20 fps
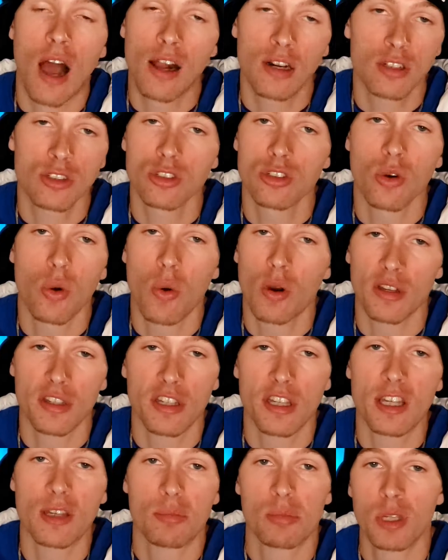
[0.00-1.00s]
doctors don't want
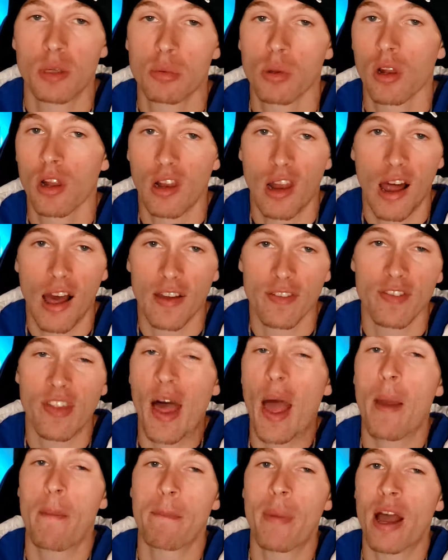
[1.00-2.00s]
to keep people alive
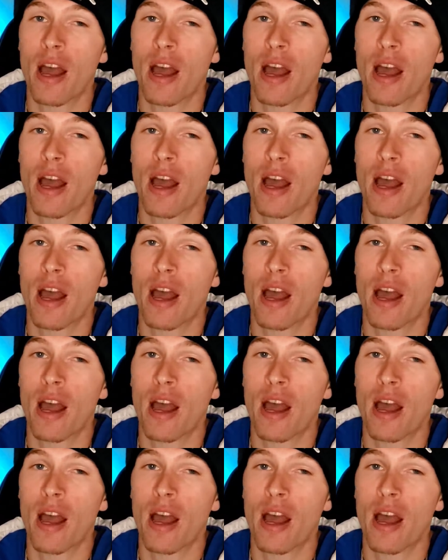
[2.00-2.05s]
that